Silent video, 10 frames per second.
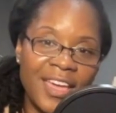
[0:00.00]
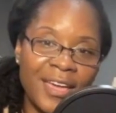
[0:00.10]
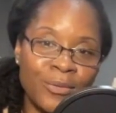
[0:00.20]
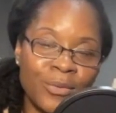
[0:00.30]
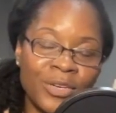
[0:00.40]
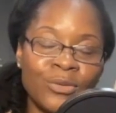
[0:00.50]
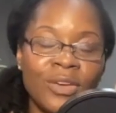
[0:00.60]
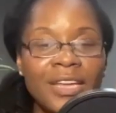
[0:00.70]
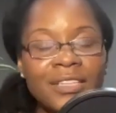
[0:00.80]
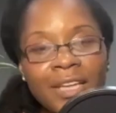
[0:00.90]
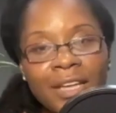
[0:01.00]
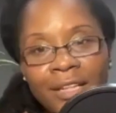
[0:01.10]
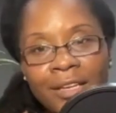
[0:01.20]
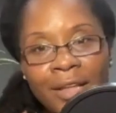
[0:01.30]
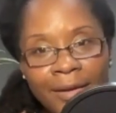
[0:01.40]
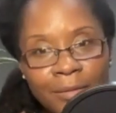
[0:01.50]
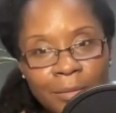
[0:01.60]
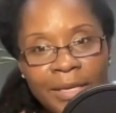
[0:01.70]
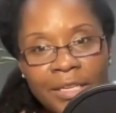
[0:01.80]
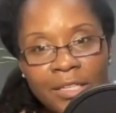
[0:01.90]
And when you get that
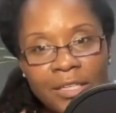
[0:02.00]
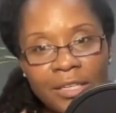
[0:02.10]
alignment,